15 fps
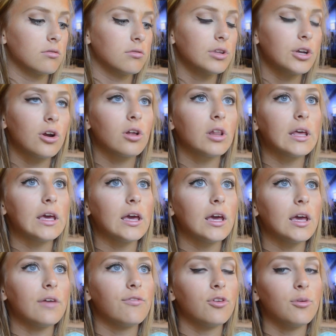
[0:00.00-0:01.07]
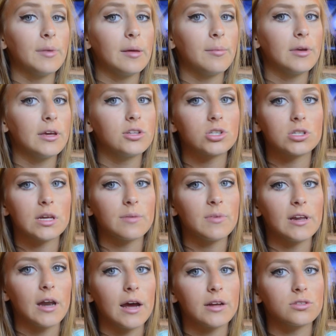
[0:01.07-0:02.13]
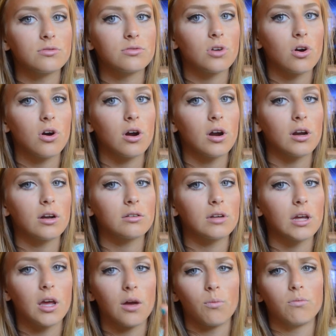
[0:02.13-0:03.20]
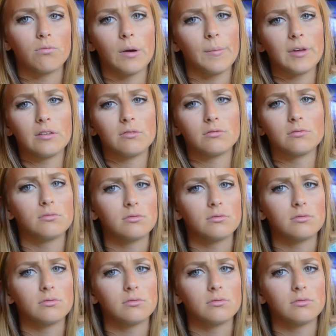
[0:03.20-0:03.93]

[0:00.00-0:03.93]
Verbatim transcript: literally if you meet me, just give me an iTunes card and I mean,